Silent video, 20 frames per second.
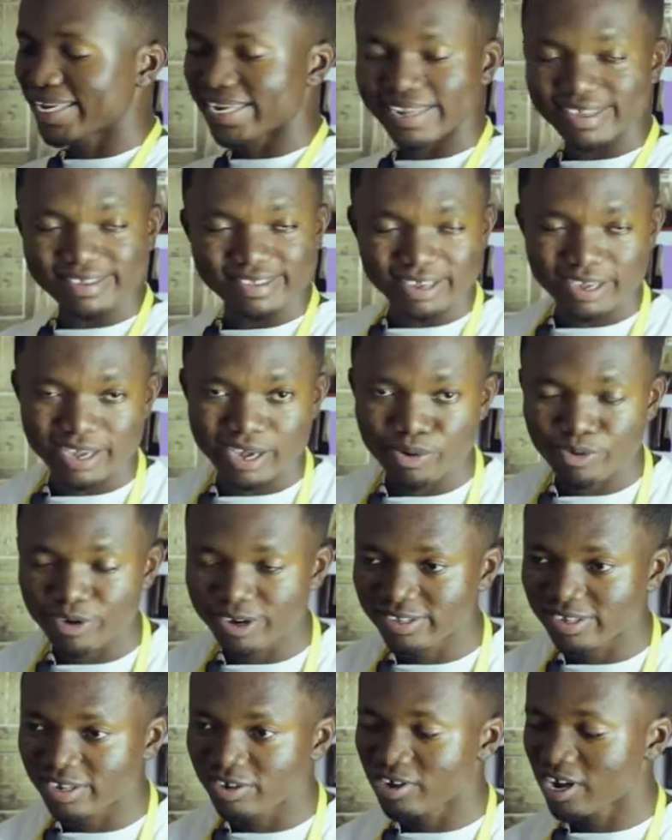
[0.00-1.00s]
The second
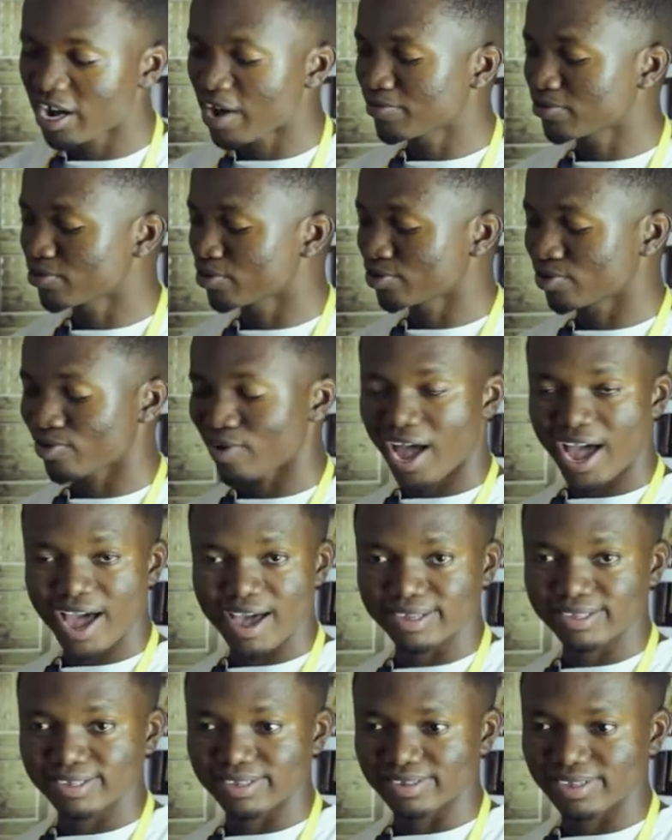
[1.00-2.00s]
question you have to also
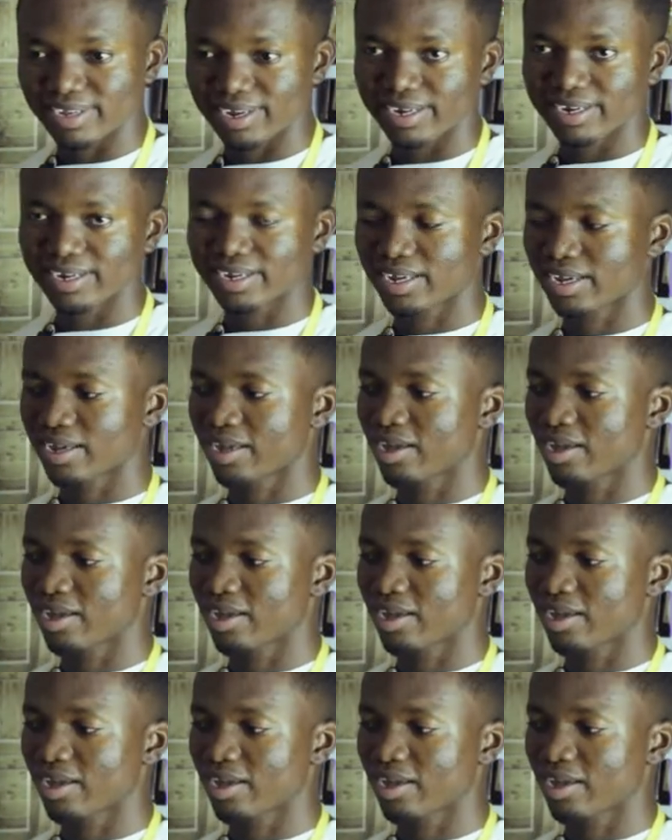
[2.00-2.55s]
ask is that,